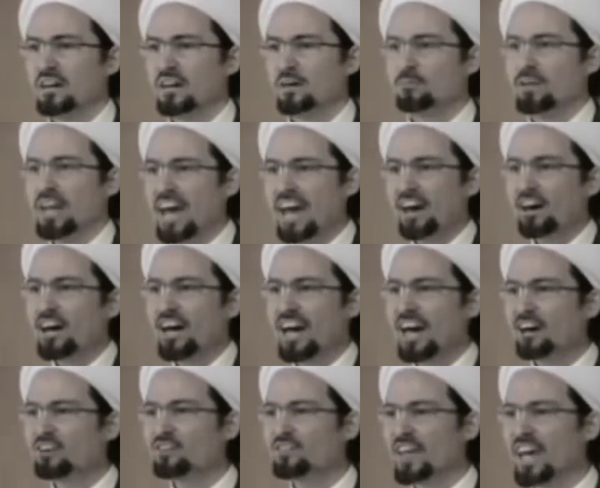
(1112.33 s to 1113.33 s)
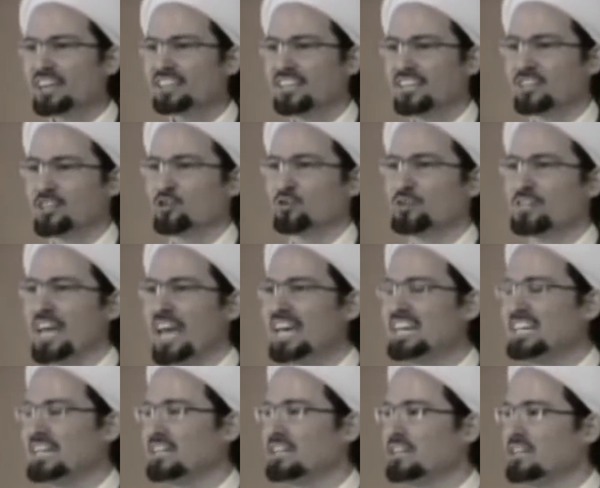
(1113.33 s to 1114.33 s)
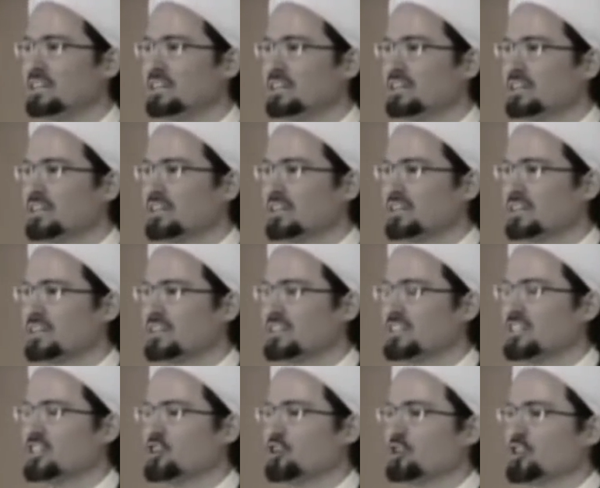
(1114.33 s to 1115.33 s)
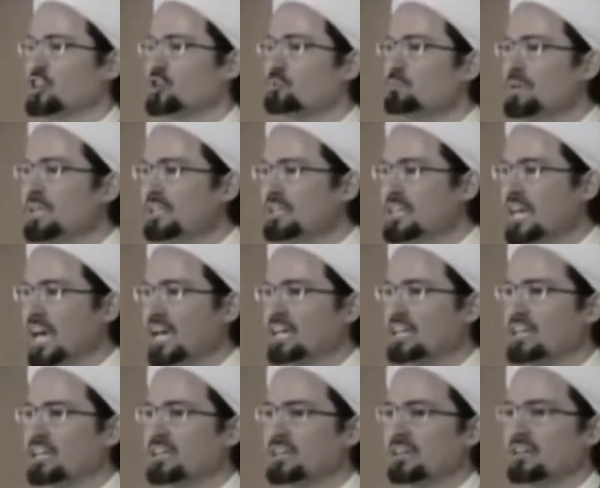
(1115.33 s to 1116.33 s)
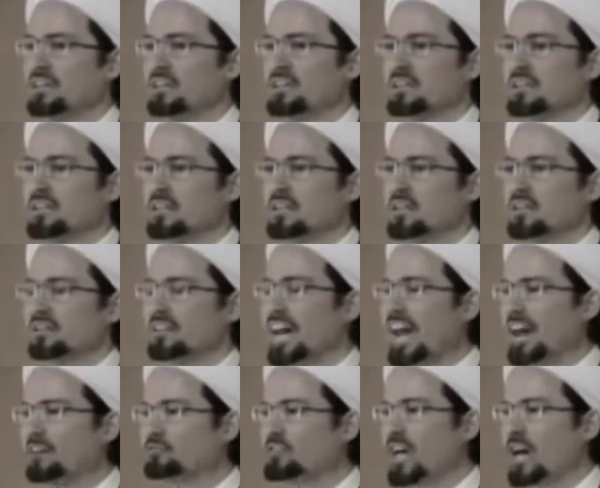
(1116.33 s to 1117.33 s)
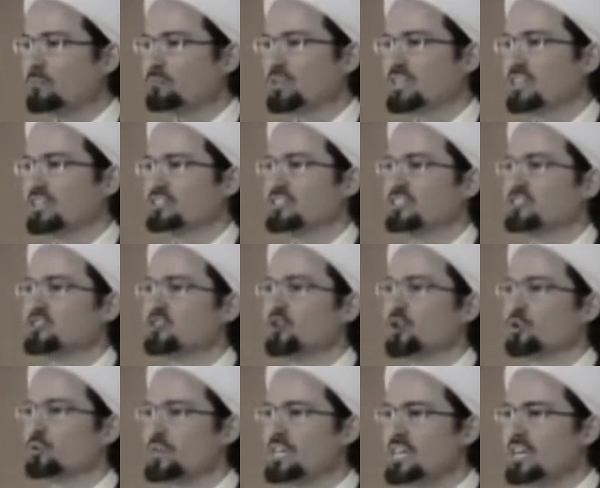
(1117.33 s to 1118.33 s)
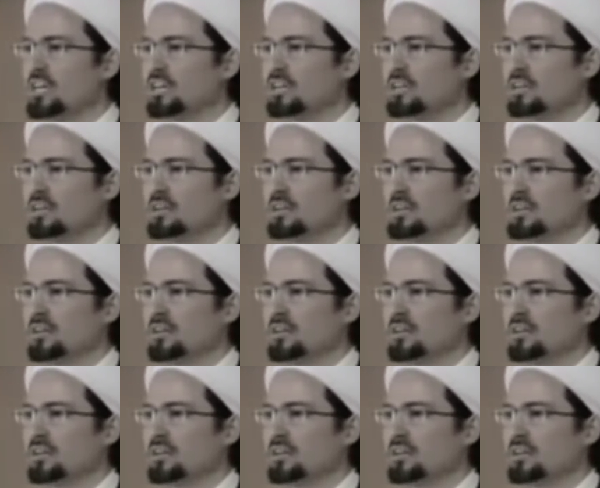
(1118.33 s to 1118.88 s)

I mean, how did that get created? You know, humiliated, laughed at because he's Korean,